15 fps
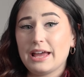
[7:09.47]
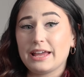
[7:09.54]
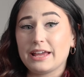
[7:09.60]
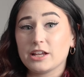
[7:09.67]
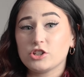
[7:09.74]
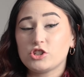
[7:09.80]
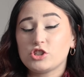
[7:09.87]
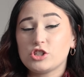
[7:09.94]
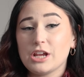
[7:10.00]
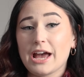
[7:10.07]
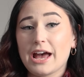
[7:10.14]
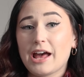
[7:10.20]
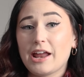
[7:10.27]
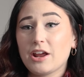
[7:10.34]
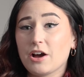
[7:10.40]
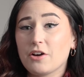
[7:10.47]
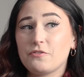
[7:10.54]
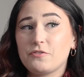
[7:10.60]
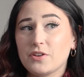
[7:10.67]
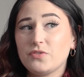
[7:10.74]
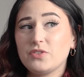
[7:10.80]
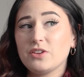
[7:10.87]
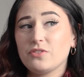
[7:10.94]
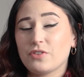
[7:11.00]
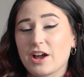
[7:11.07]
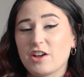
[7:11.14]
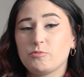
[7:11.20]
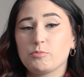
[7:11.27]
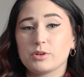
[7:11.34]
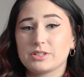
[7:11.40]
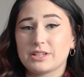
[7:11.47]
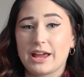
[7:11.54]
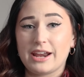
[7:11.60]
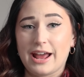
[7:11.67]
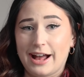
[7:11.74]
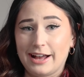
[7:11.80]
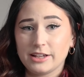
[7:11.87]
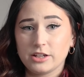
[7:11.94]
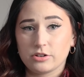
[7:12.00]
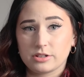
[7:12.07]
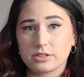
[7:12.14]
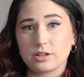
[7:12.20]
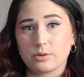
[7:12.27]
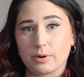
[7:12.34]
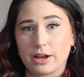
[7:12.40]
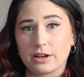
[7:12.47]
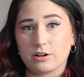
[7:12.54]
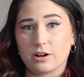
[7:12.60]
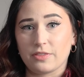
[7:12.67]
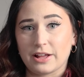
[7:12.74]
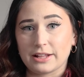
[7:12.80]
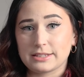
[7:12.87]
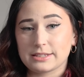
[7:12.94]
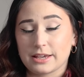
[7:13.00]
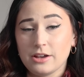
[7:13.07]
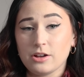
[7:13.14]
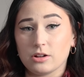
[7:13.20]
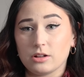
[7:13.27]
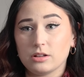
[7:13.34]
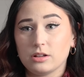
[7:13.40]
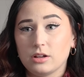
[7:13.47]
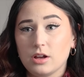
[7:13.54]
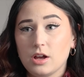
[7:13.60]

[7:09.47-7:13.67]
and she had a 55% accuracy rate on that skill.